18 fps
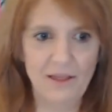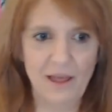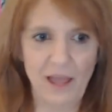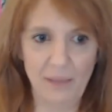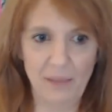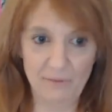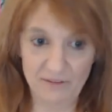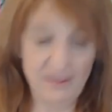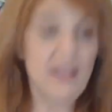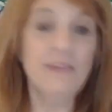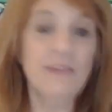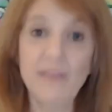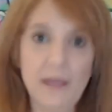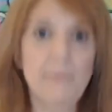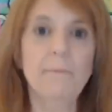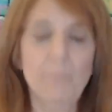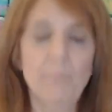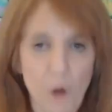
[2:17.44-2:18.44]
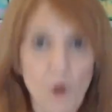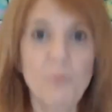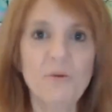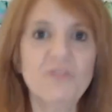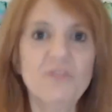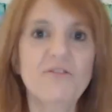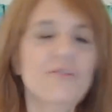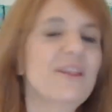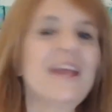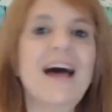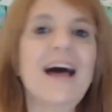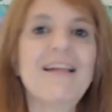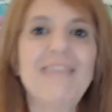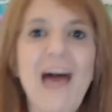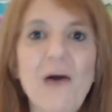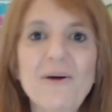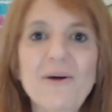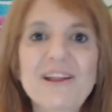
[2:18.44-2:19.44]
I'm saying they purposefully
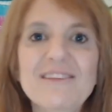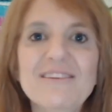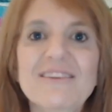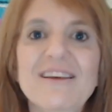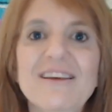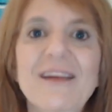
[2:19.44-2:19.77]
allow it